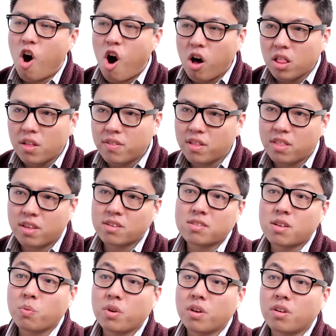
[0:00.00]
all of the things
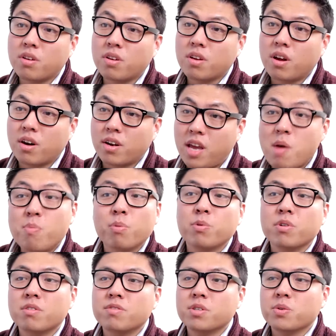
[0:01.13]
that we are capable
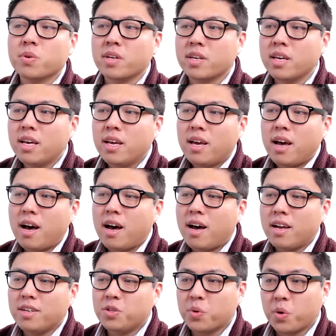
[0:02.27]
of doing
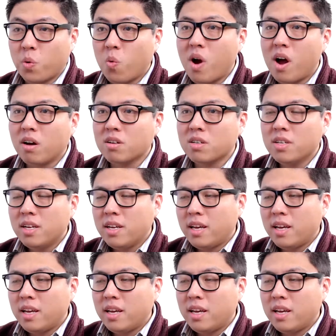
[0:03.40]
and doing well.